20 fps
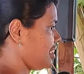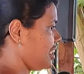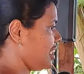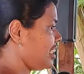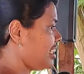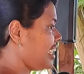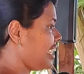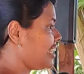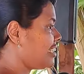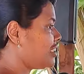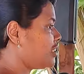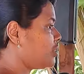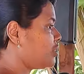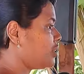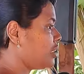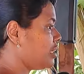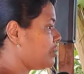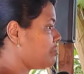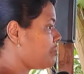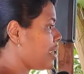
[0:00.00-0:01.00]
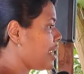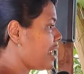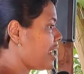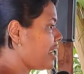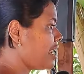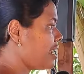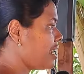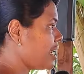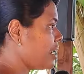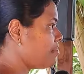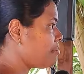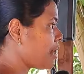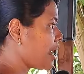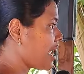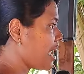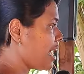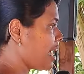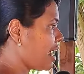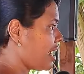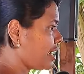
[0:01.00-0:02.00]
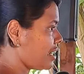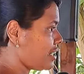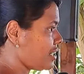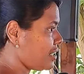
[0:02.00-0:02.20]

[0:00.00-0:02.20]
It has to remain in my heart.